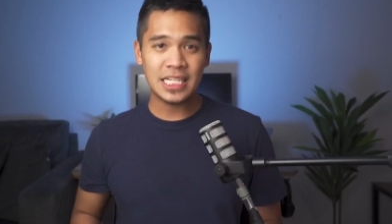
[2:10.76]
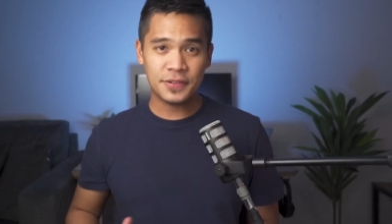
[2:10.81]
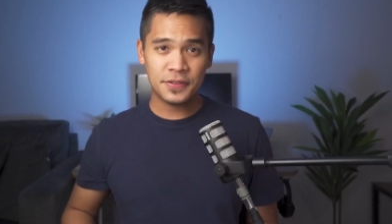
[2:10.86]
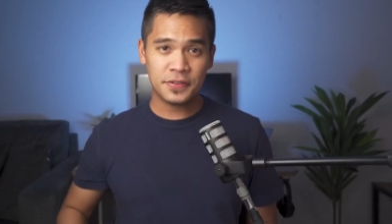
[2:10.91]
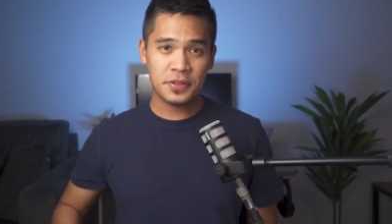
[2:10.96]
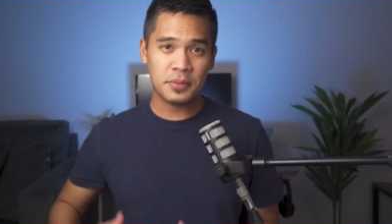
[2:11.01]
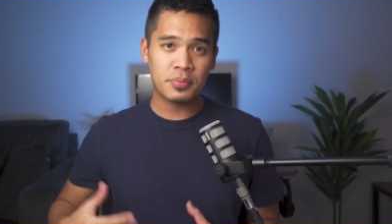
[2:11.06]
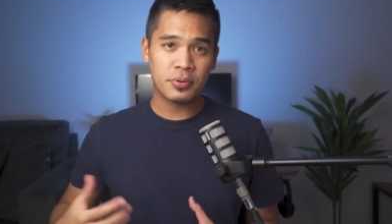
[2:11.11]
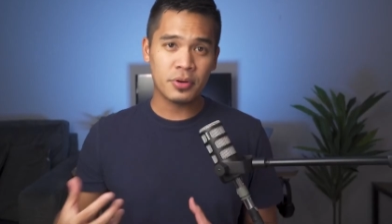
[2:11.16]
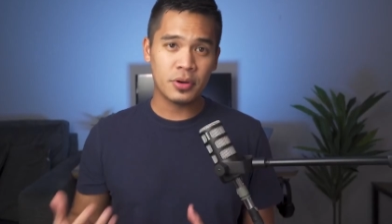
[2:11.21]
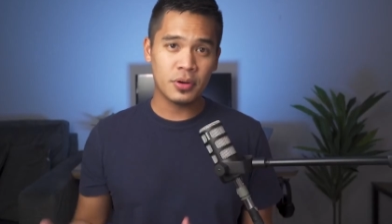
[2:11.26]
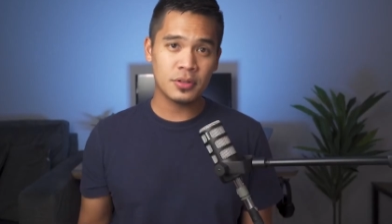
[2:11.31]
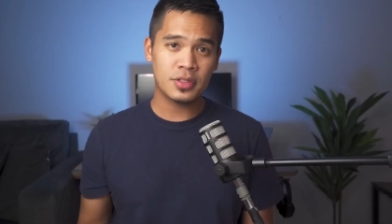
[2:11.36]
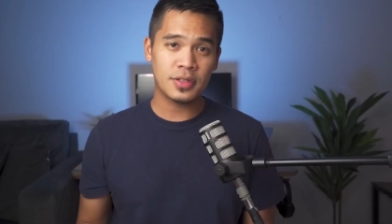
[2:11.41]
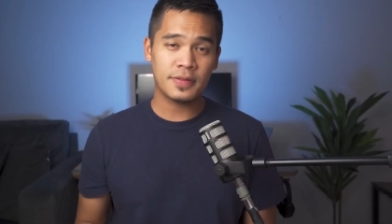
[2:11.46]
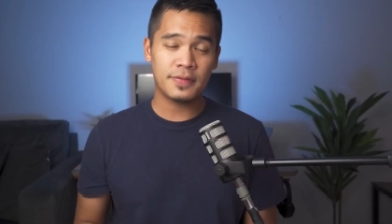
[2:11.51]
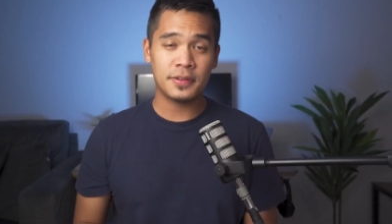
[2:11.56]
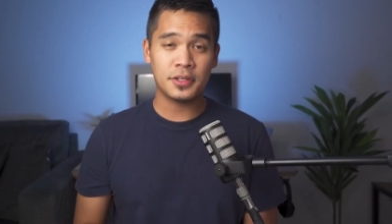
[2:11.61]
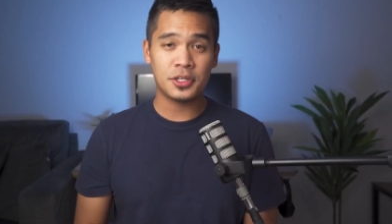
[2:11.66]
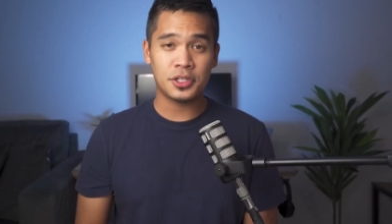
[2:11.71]
As for the
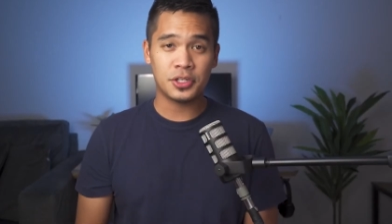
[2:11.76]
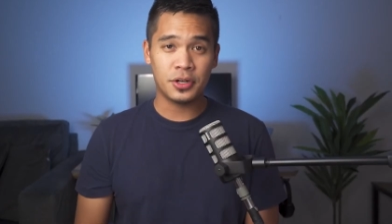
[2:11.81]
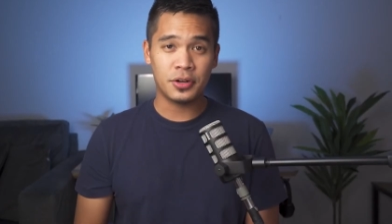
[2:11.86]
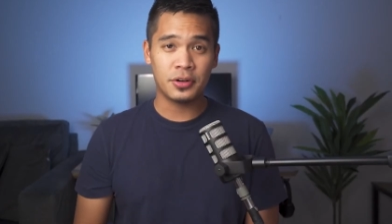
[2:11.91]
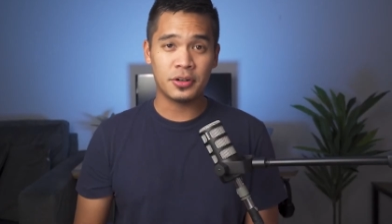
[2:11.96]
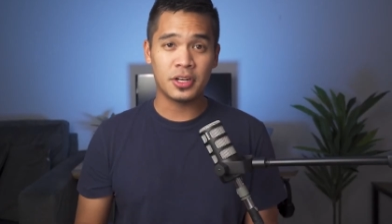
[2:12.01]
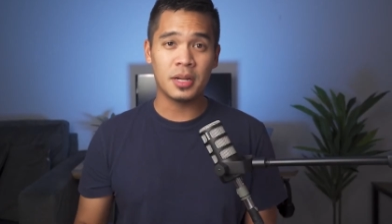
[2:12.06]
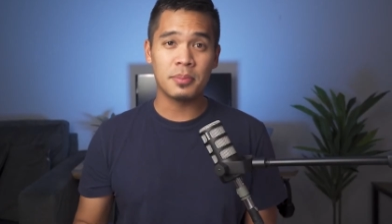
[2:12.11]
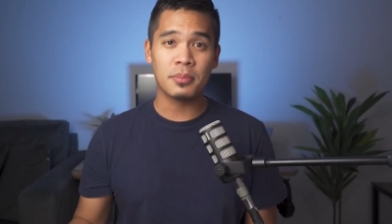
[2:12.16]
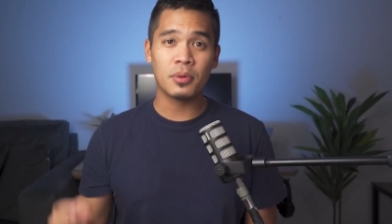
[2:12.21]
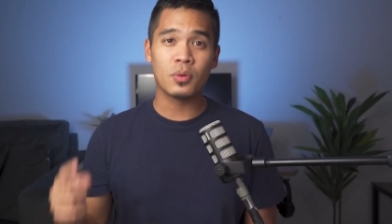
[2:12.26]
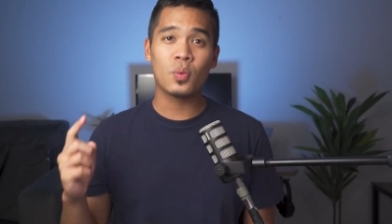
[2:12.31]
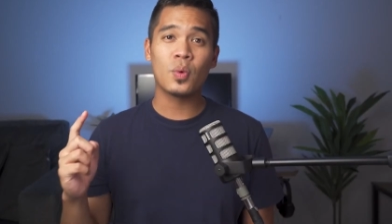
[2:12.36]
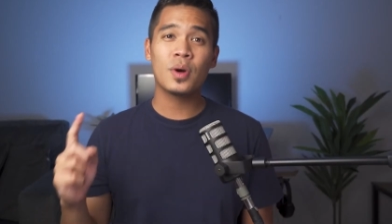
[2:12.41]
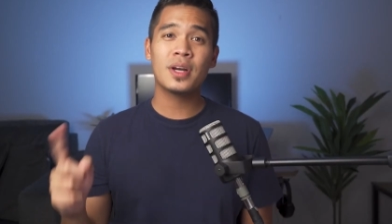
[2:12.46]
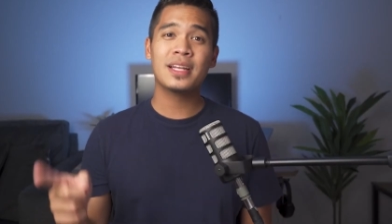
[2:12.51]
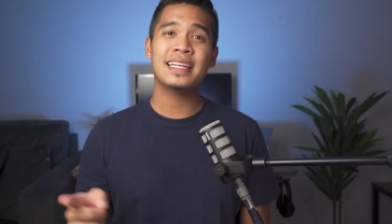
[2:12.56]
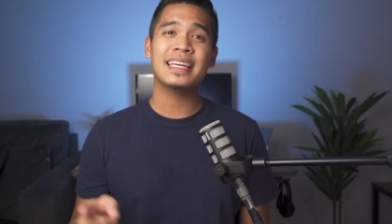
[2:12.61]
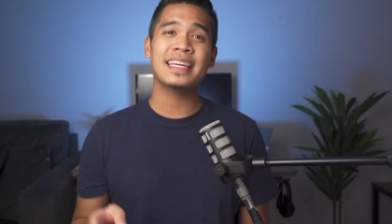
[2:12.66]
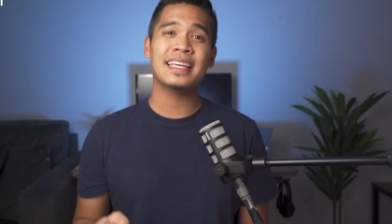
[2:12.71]
pros of the shirt, number
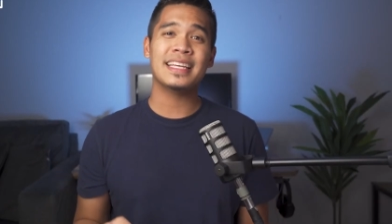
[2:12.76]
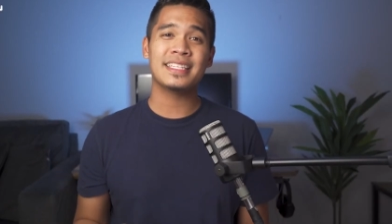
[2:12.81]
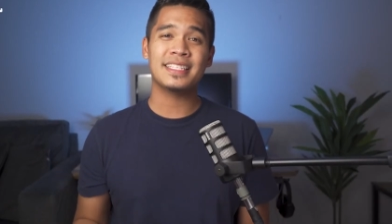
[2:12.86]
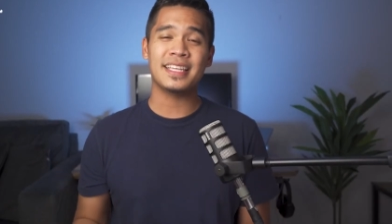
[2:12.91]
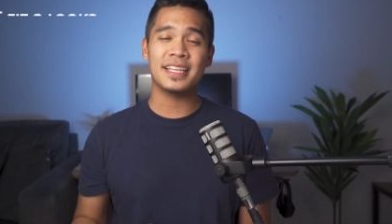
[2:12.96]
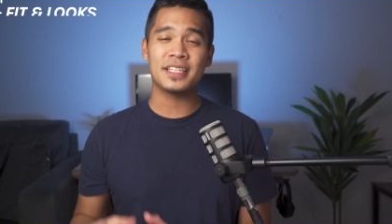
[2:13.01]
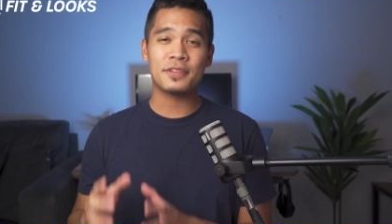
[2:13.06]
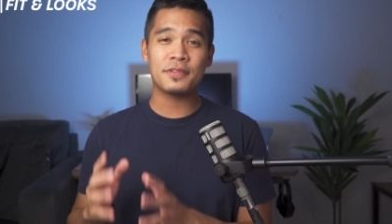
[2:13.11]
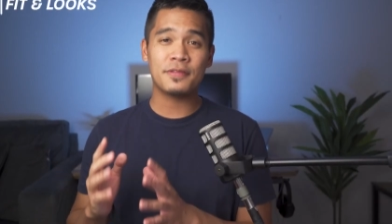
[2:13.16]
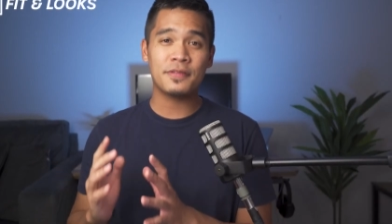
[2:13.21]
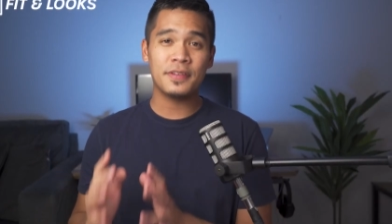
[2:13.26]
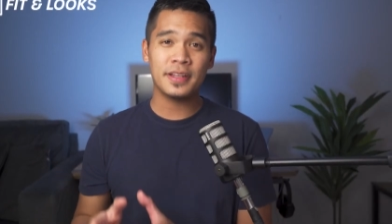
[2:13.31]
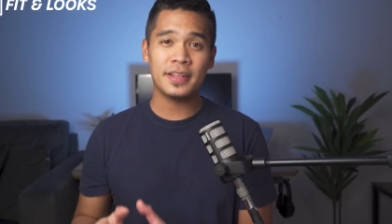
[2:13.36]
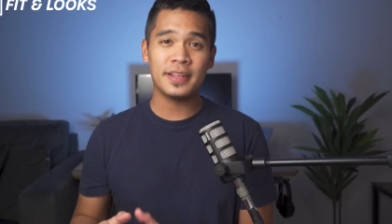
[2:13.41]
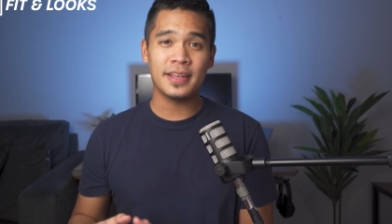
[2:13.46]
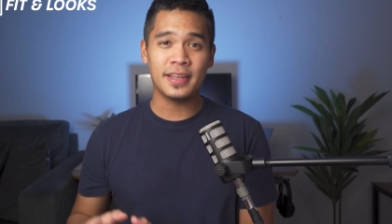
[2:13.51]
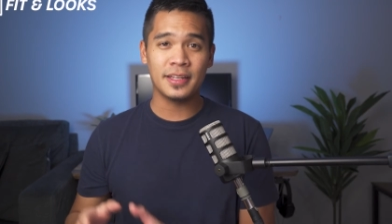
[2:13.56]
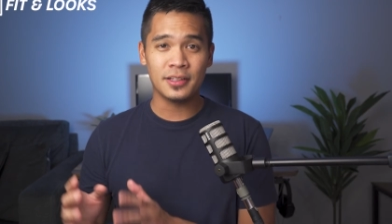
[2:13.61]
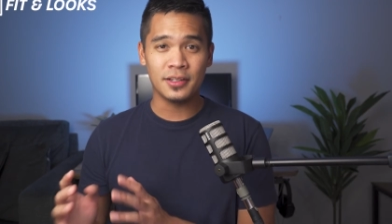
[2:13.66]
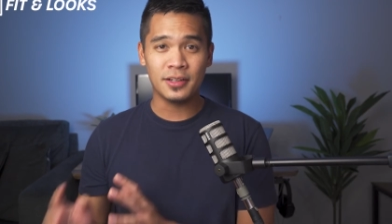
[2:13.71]
one is its
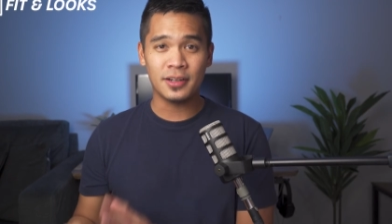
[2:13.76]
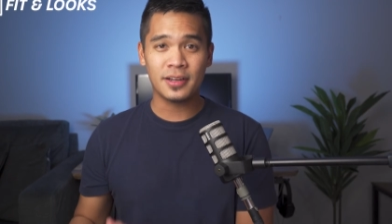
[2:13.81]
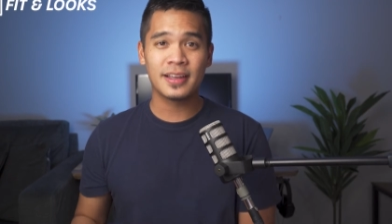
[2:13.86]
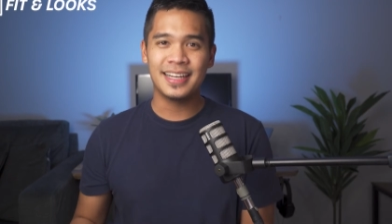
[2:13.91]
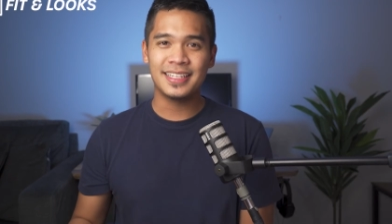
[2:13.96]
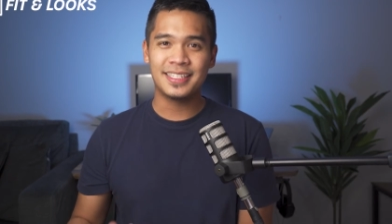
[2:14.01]
fit and look.